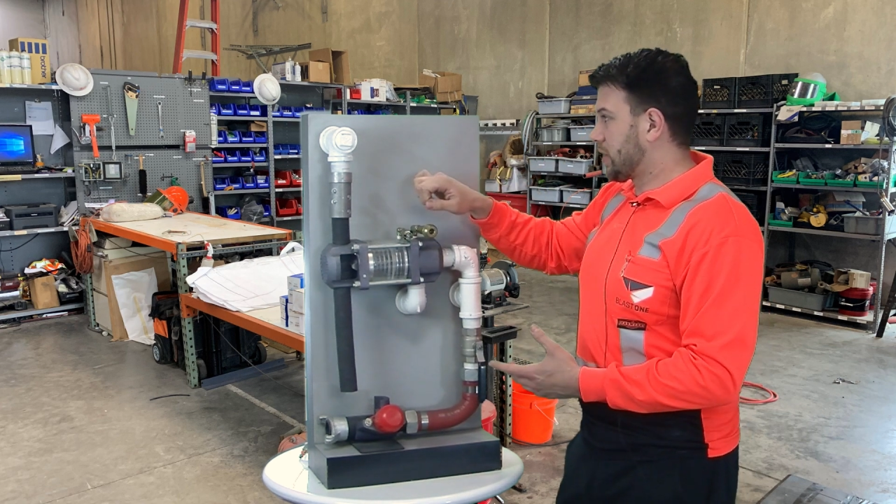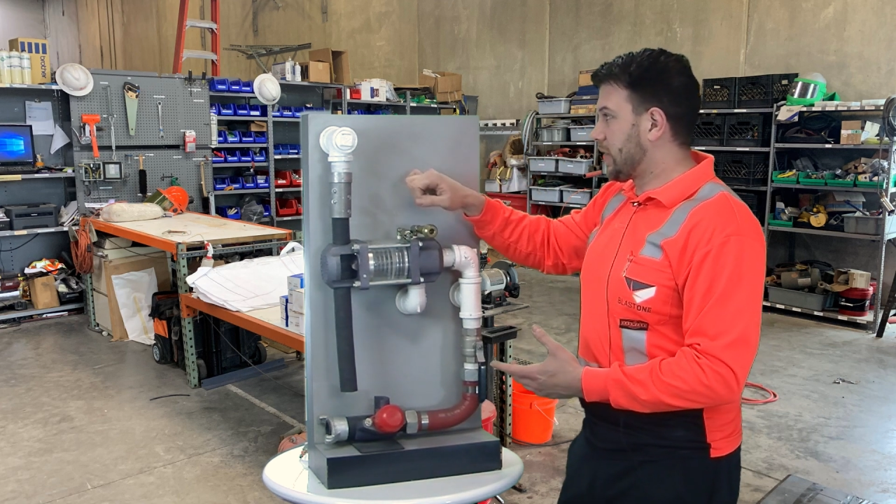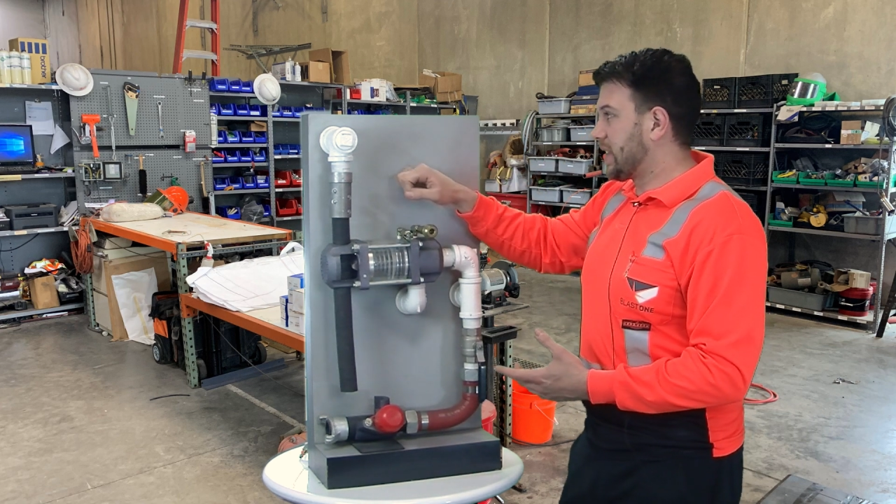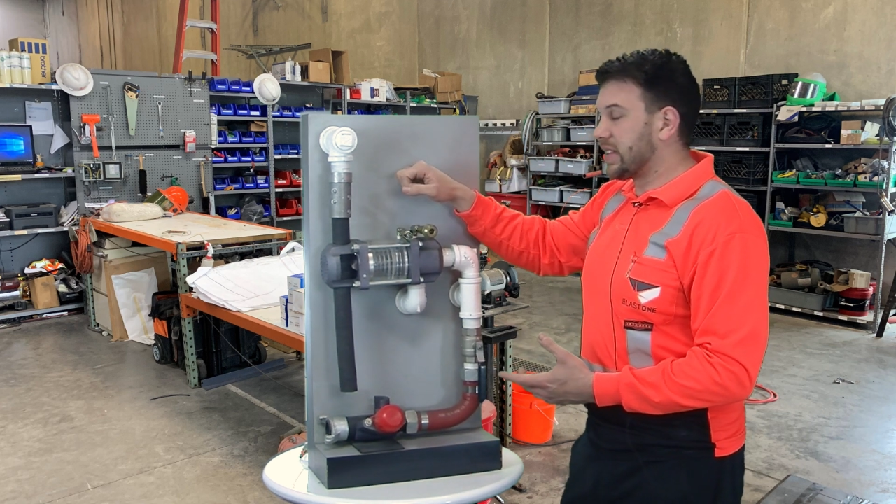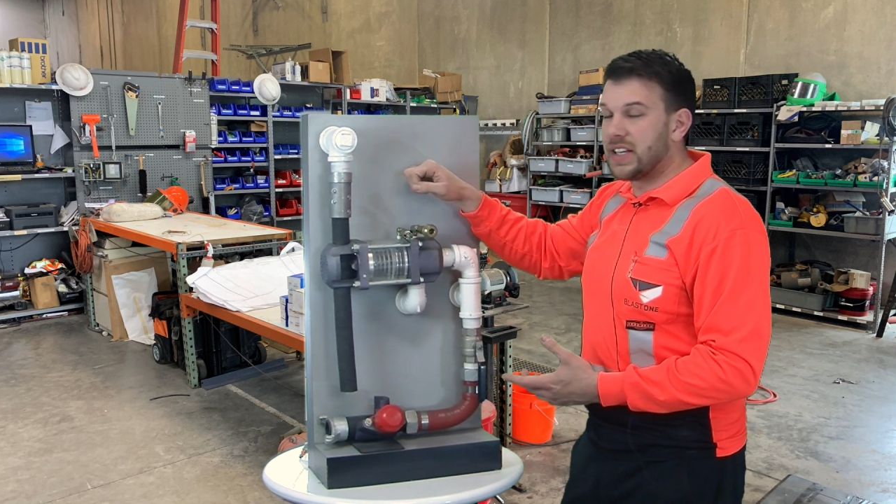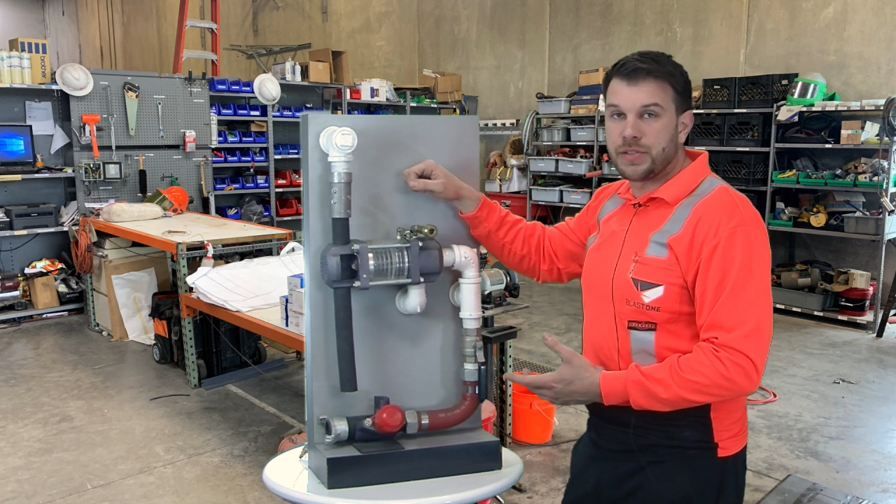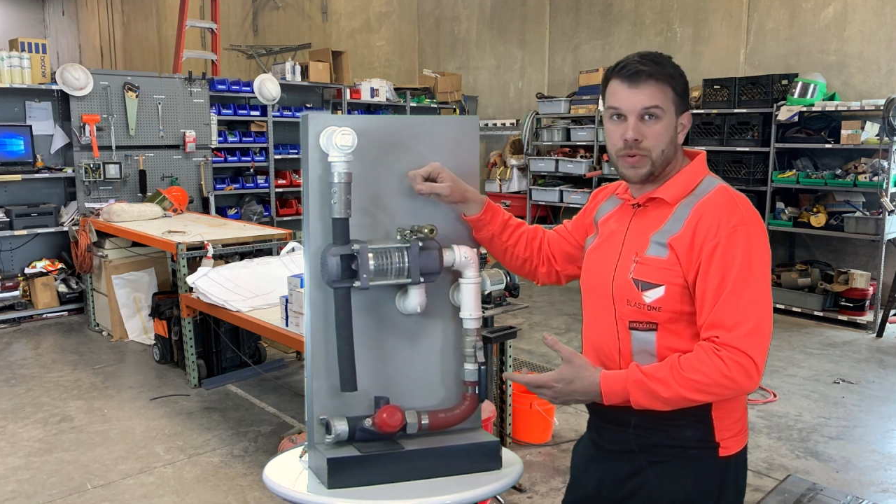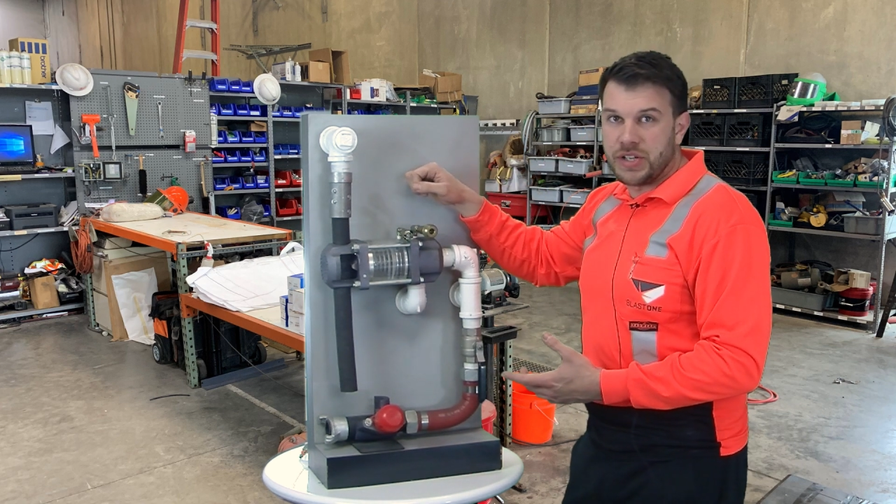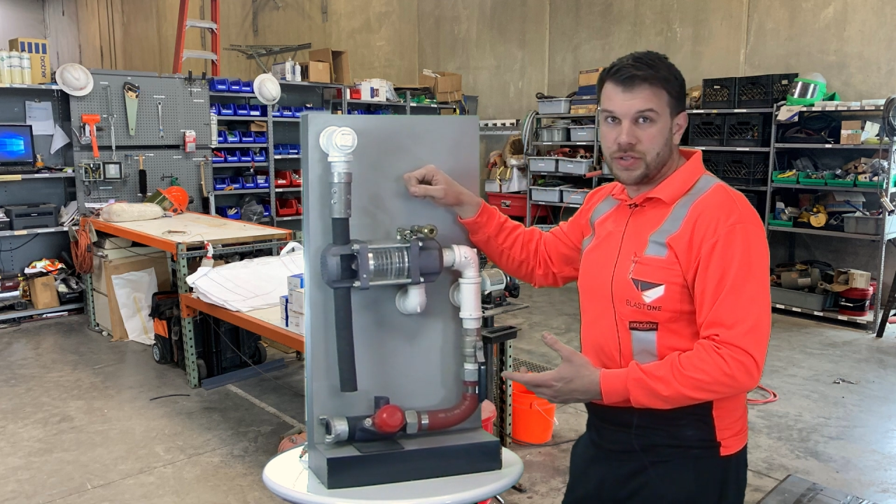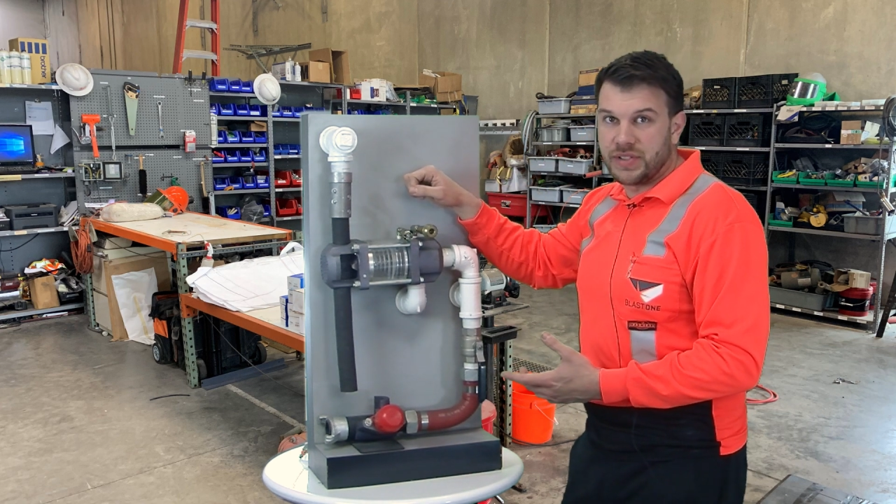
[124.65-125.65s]
creates less
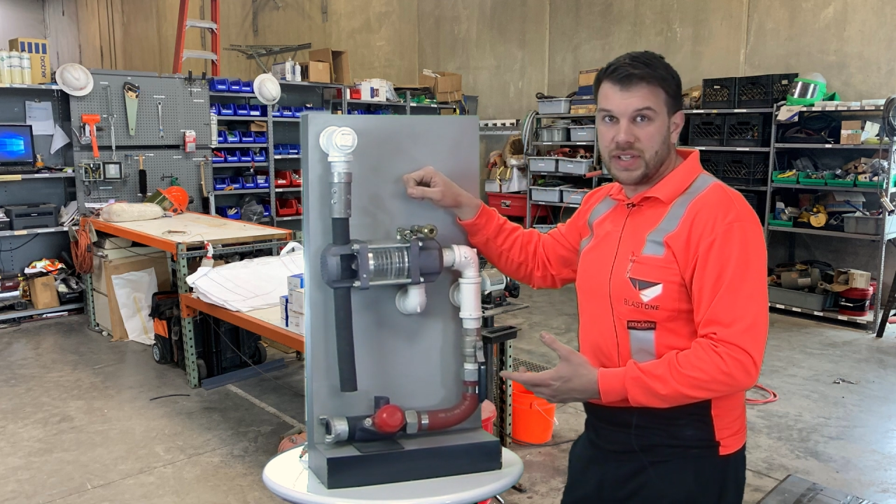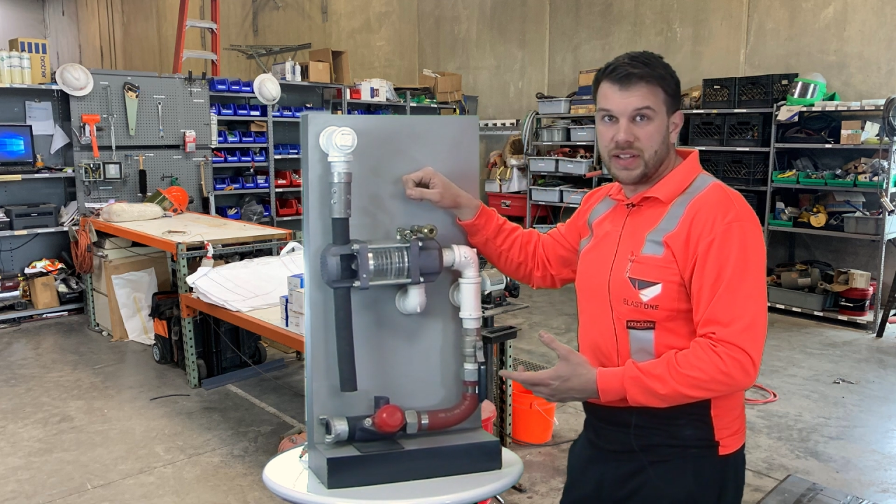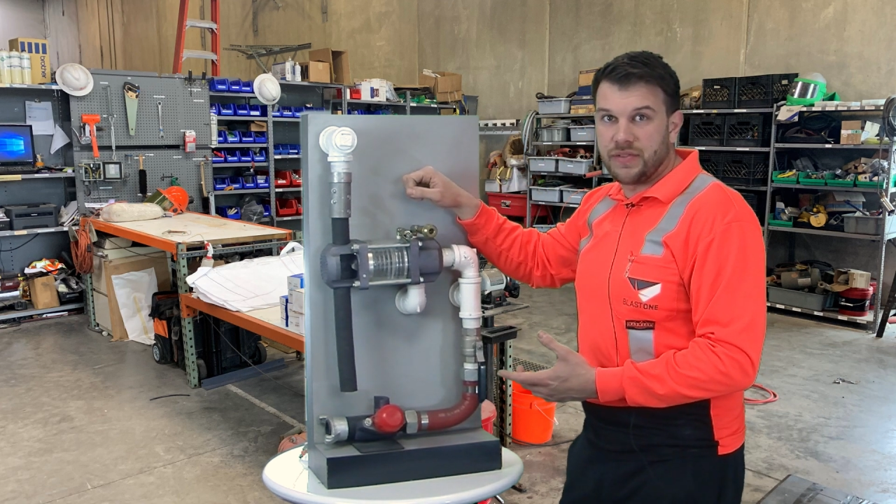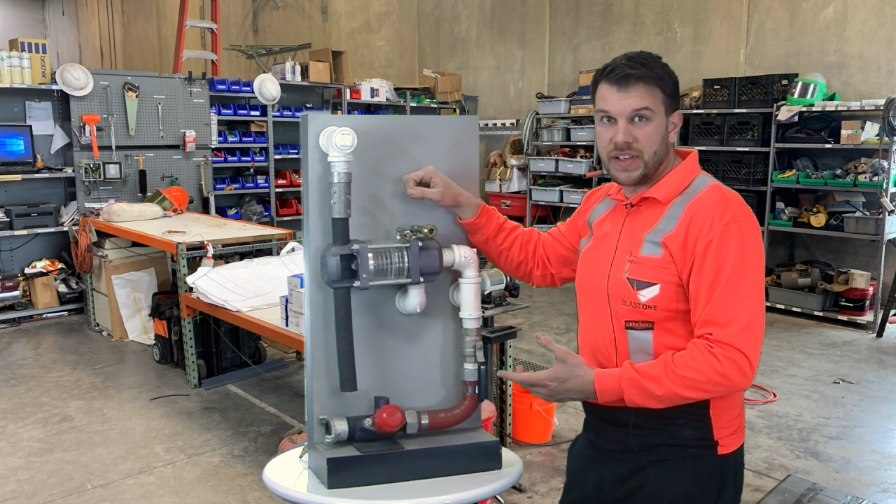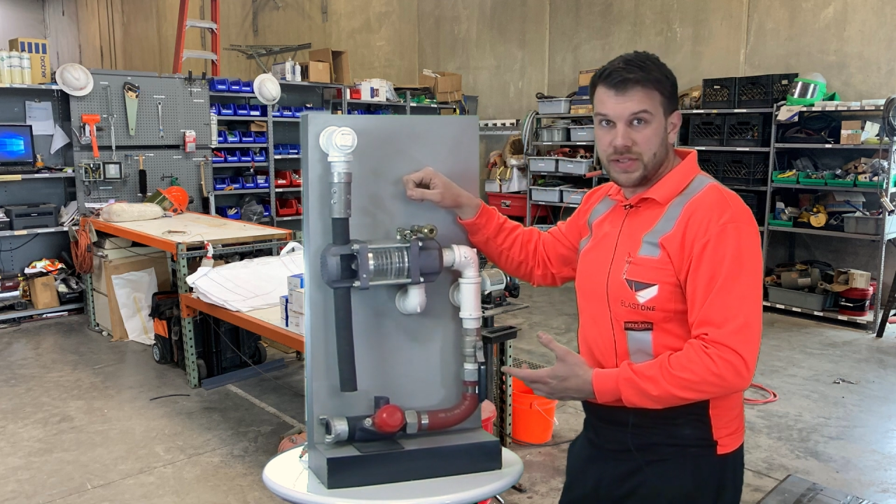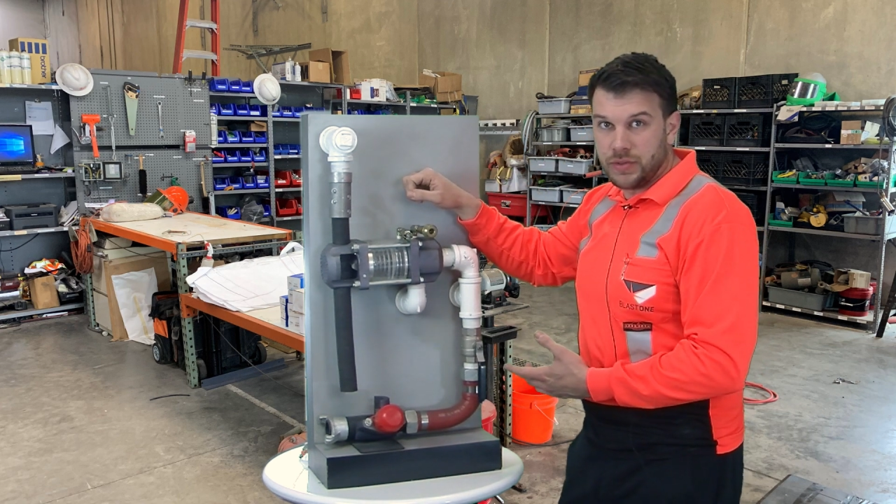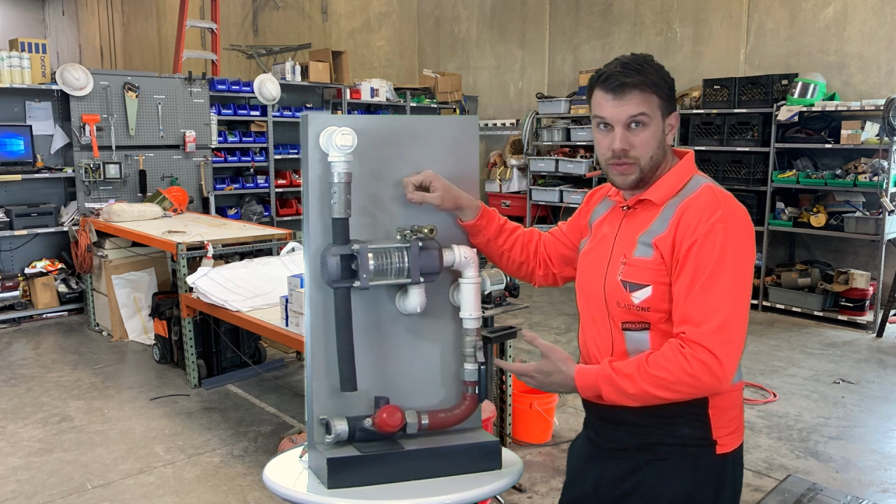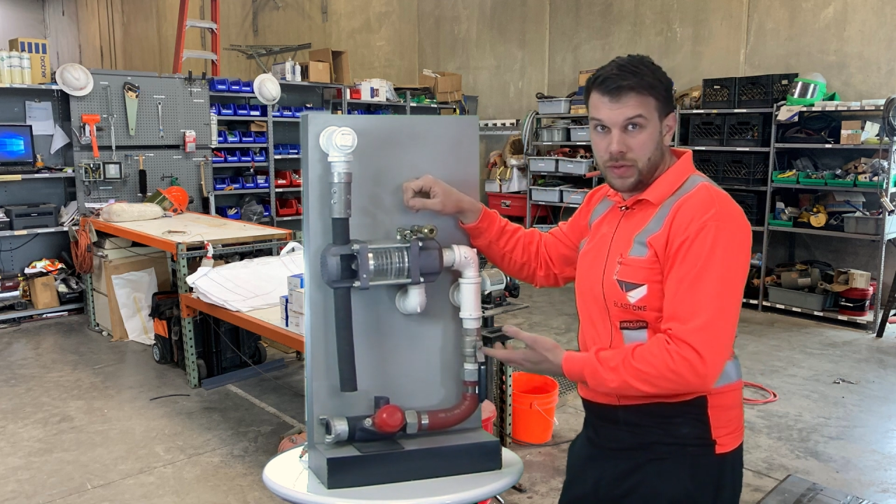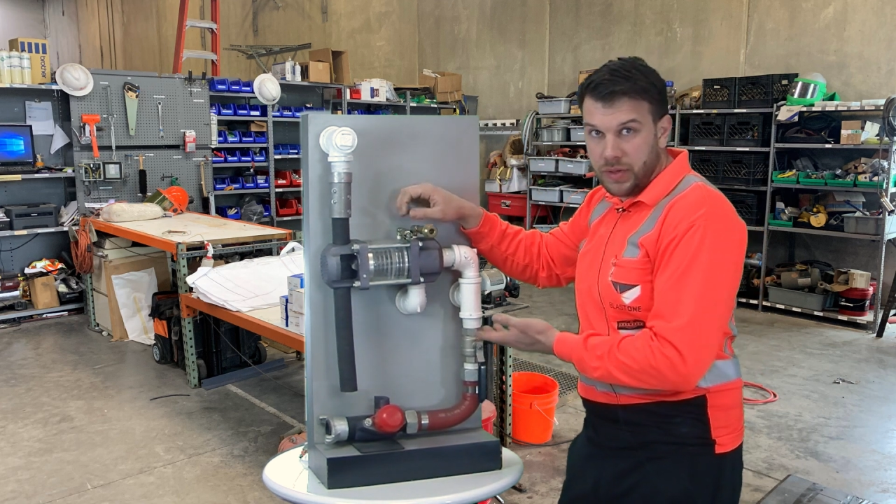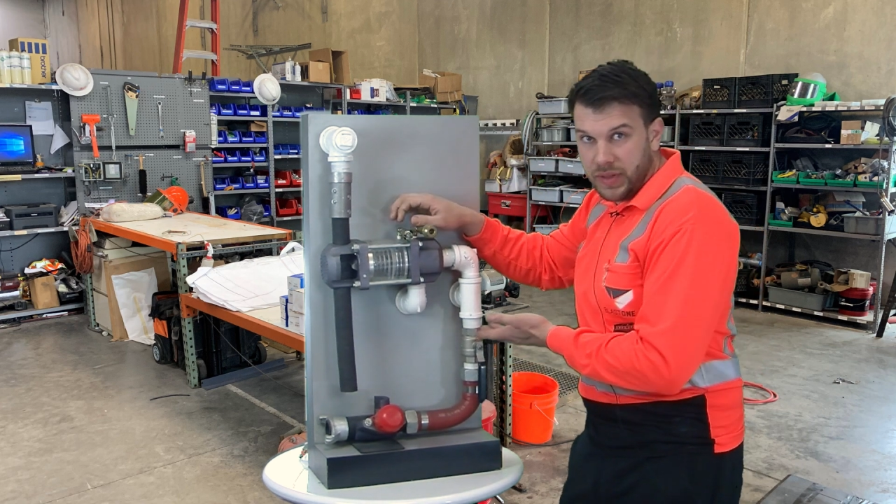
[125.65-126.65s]
pressure inside the vessel